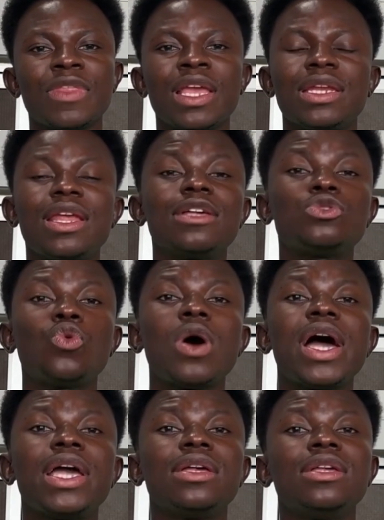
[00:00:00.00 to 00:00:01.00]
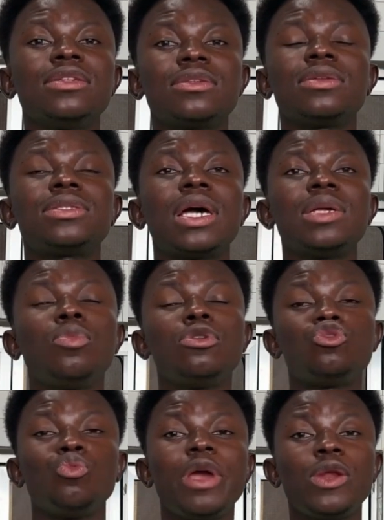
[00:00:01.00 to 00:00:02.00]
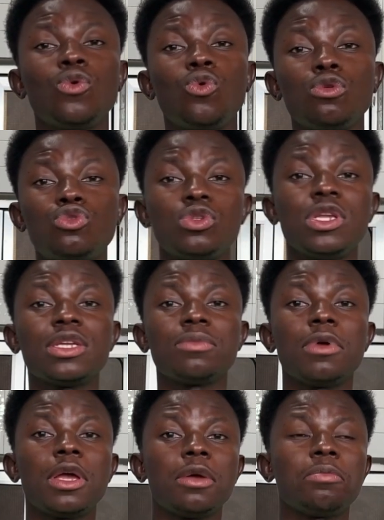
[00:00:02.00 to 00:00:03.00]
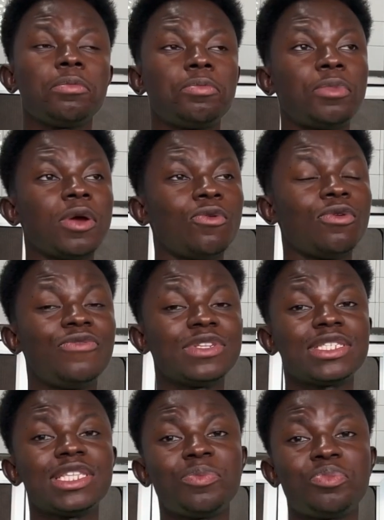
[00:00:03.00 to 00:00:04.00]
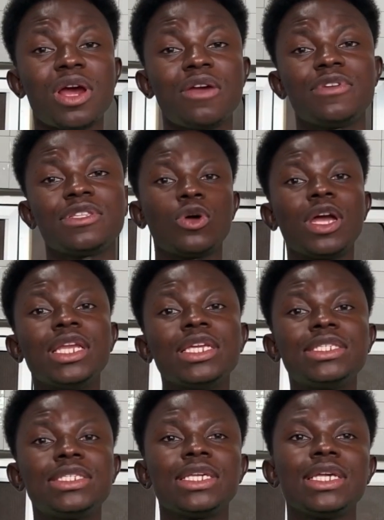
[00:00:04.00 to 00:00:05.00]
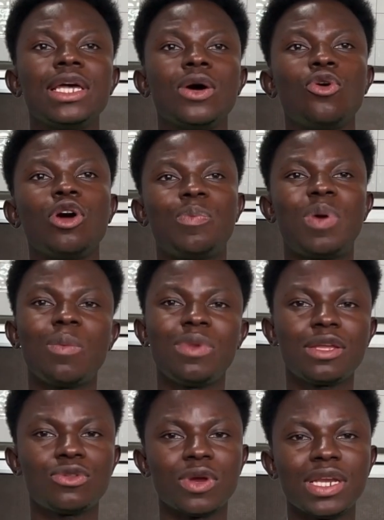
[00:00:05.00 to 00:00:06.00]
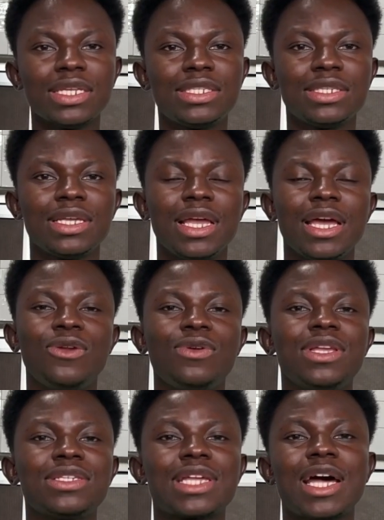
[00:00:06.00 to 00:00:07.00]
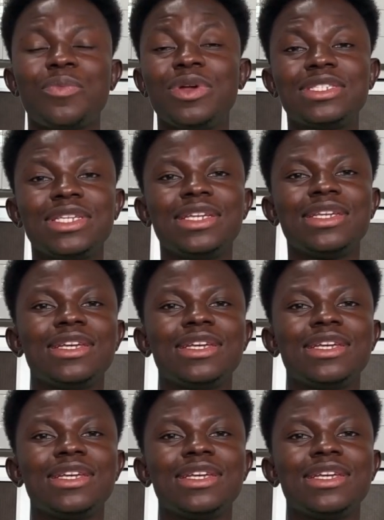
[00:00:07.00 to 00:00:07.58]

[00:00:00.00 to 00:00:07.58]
That's why sometimes most women will go to will visit the private toilet or a public toilet, and they'll just come and say,